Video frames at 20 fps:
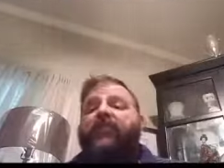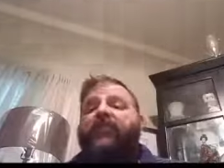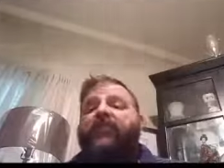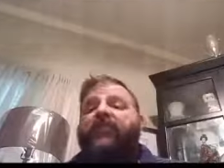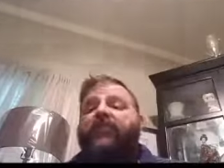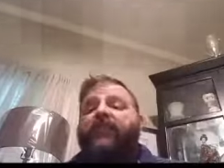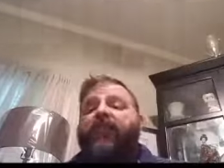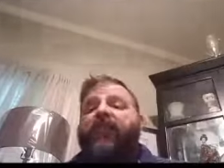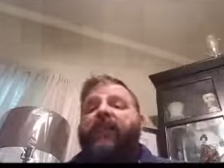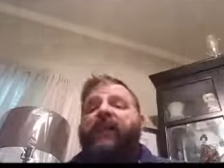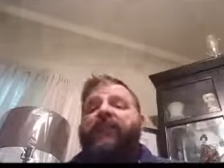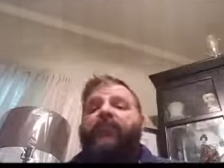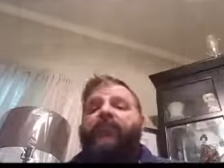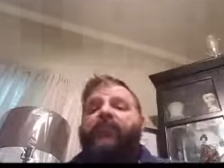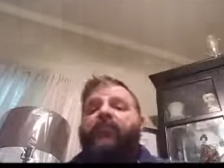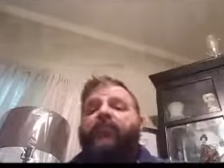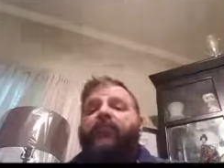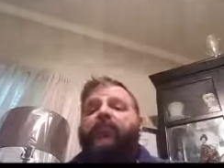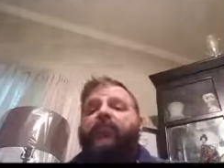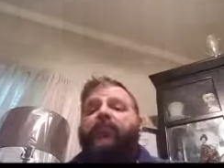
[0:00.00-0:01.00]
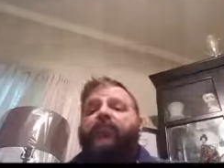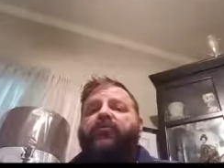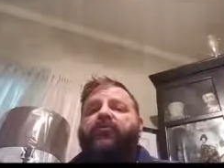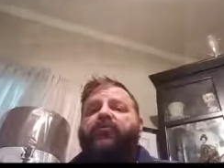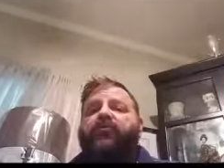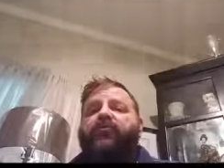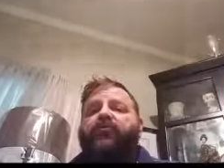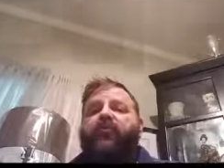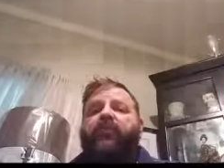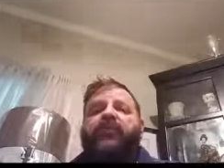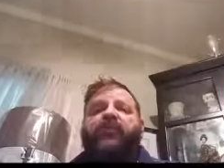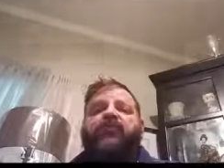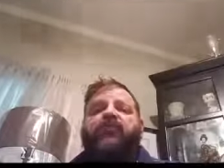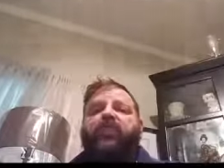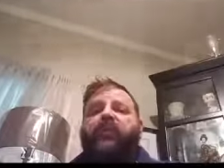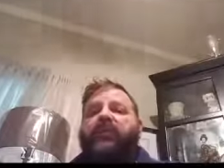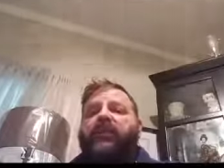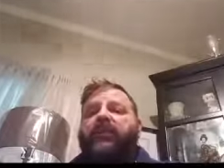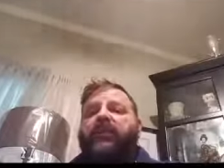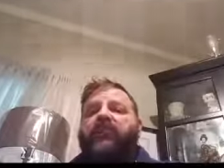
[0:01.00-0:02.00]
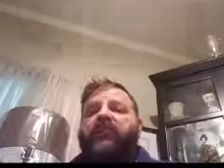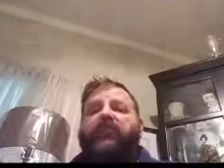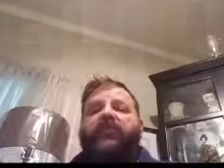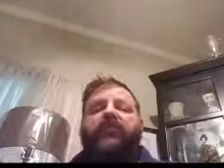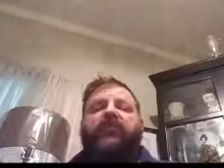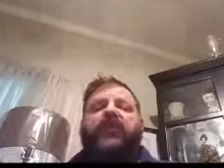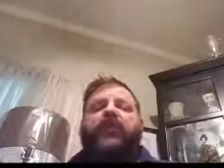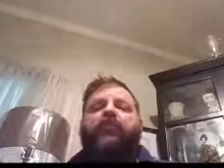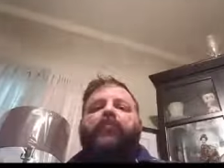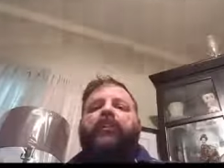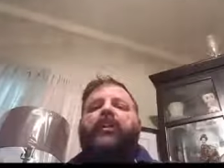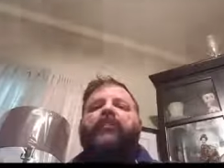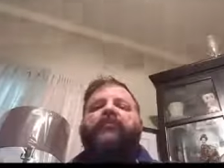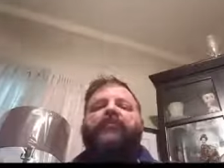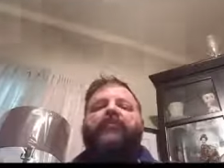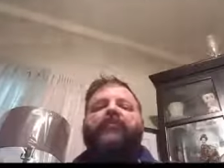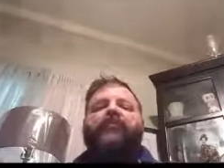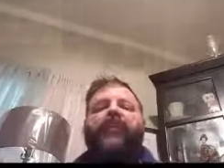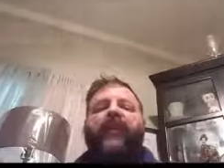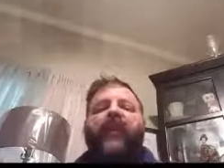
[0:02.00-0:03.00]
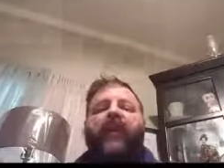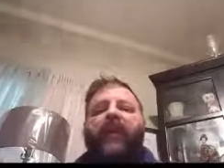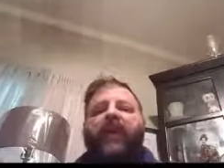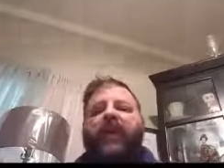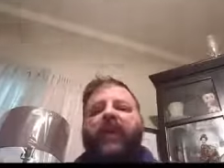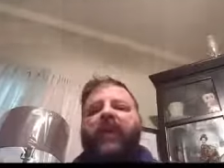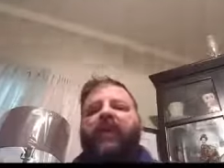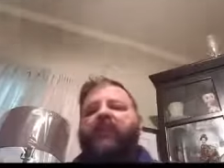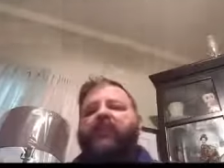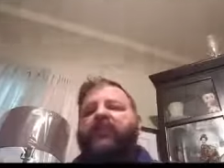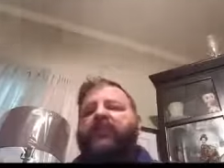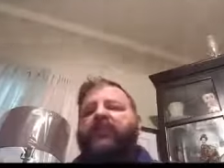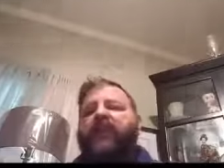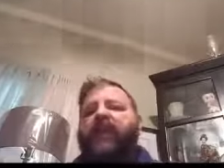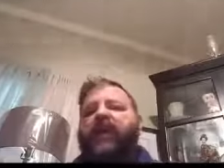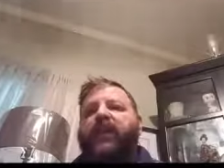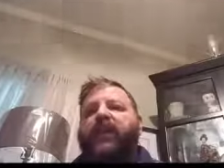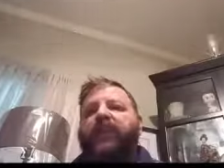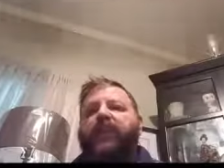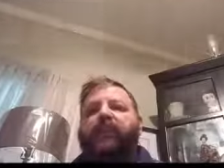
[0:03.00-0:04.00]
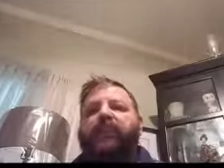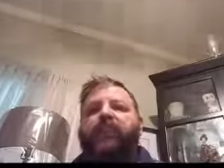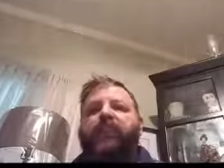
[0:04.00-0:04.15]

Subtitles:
to 5 new groups to join. You want to continue that process every day.